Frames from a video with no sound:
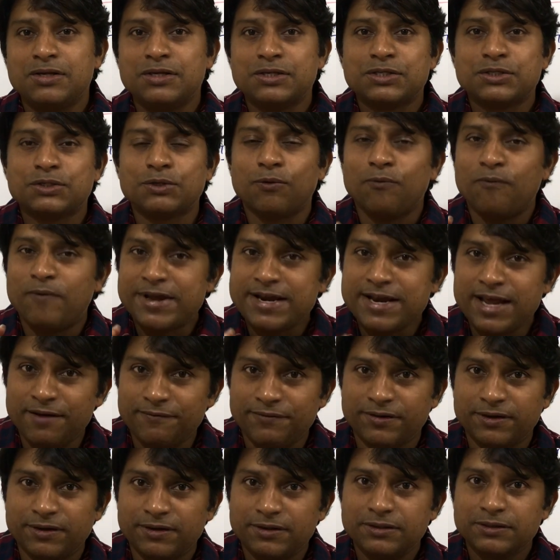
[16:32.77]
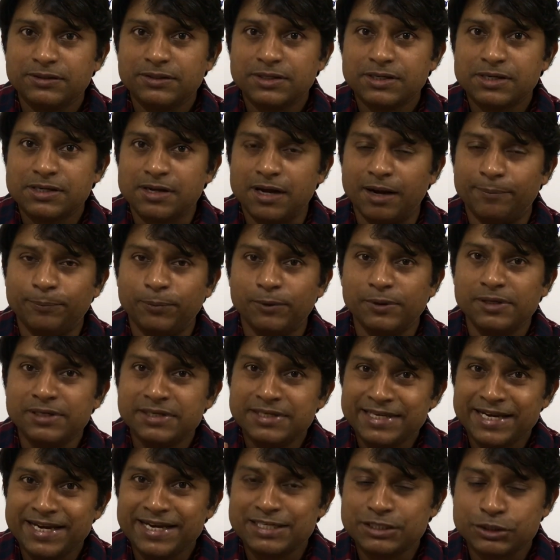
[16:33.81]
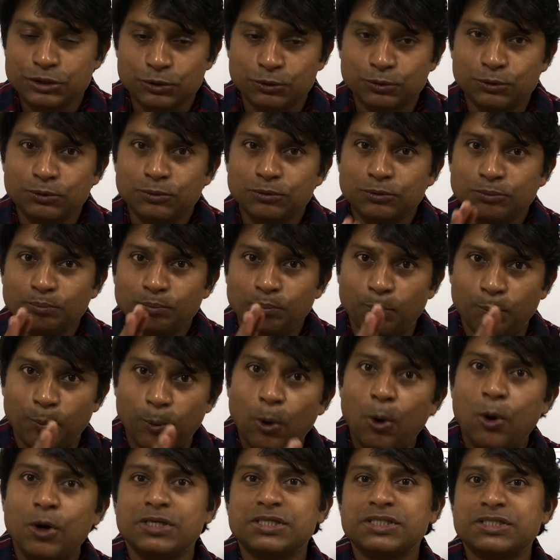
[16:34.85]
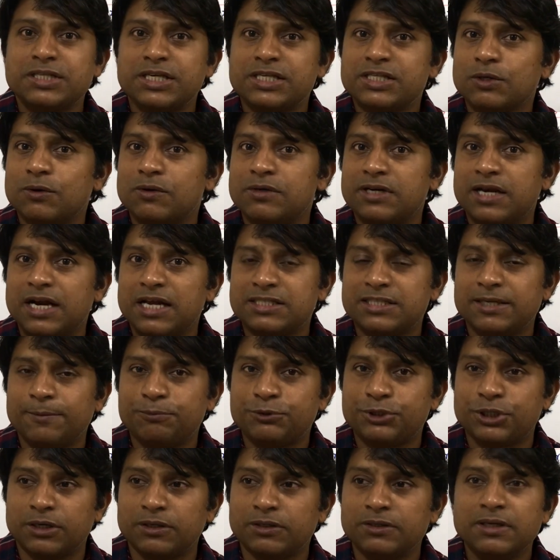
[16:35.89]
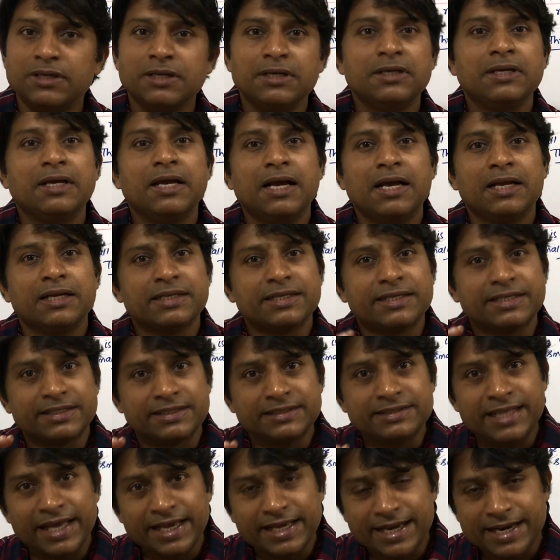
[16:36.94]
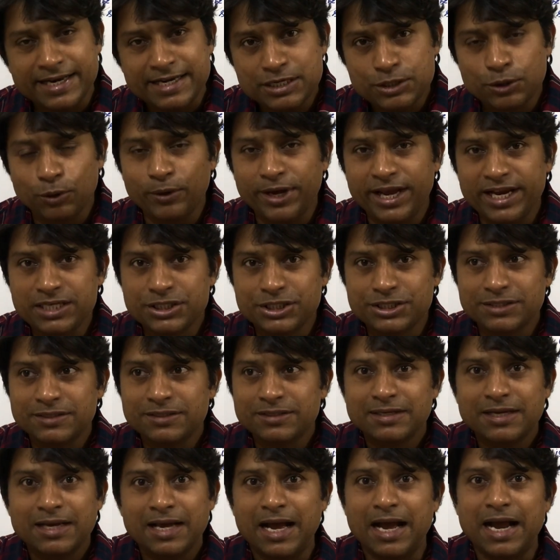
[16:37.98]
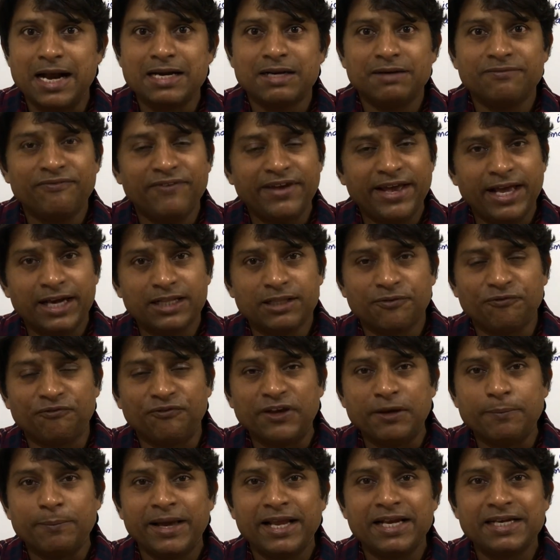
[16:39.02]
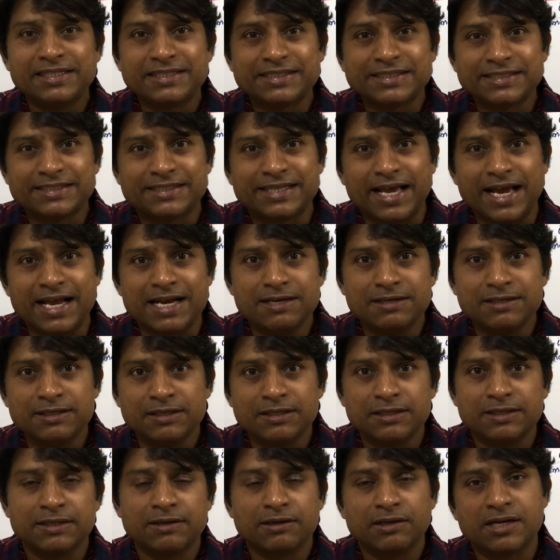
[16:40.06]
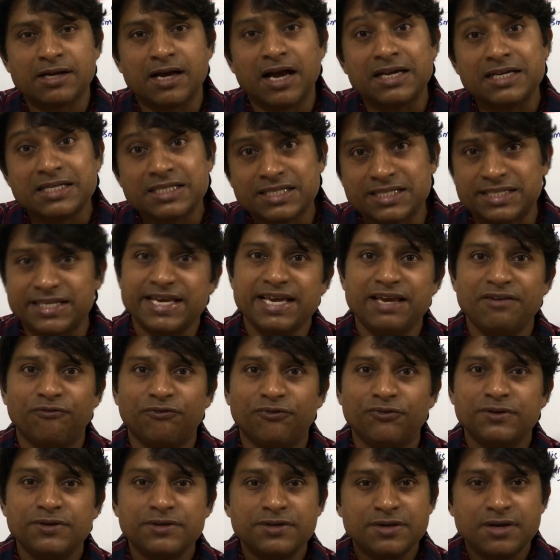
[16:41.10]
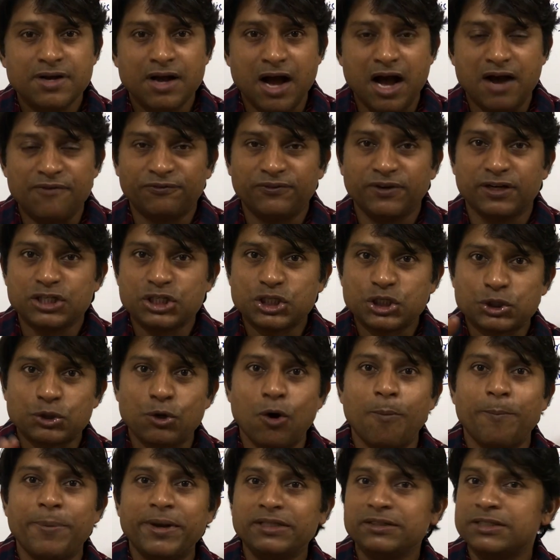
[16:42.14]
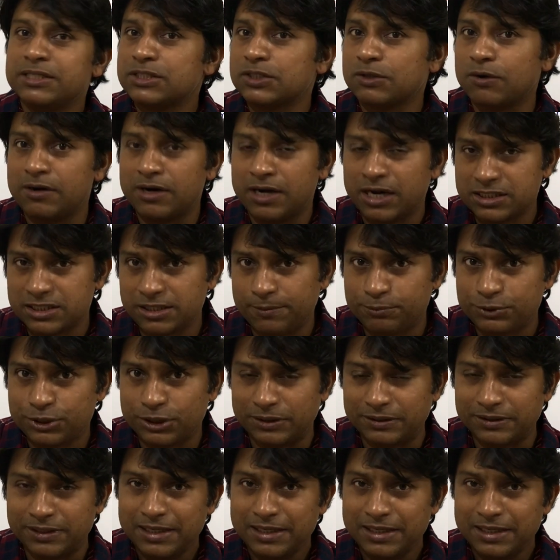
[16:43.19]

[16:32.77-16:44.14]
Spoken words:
So whenever couple need to pause this contraception, they can do it, and where the female can conceive after stopping this contraception.